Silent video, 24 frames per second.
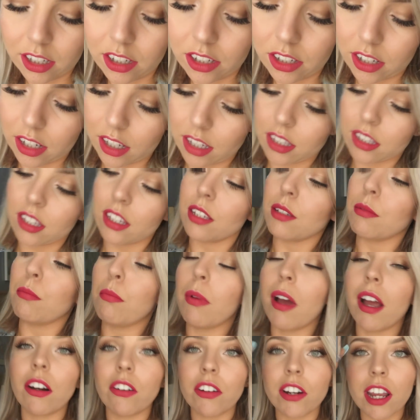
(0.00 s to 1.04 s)
It's just this
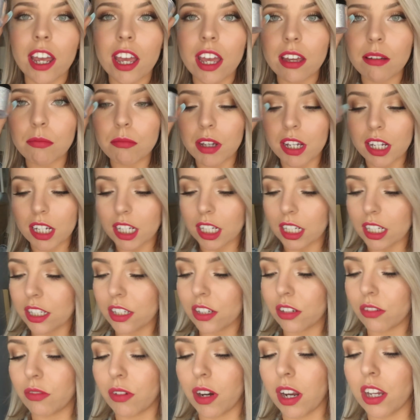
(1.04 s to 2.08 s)
Barry M
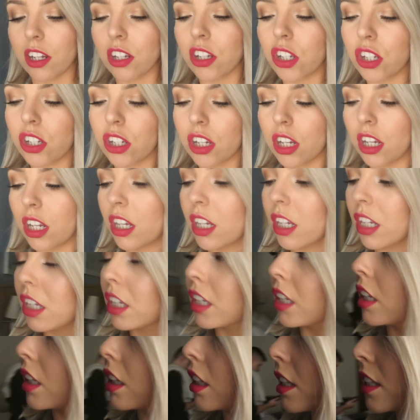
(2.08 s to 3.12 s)
Glitter Rush.
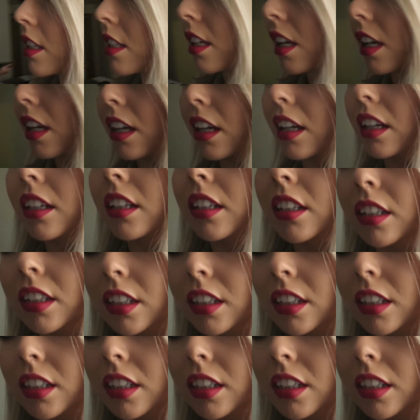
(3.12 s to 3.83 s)
Glitter.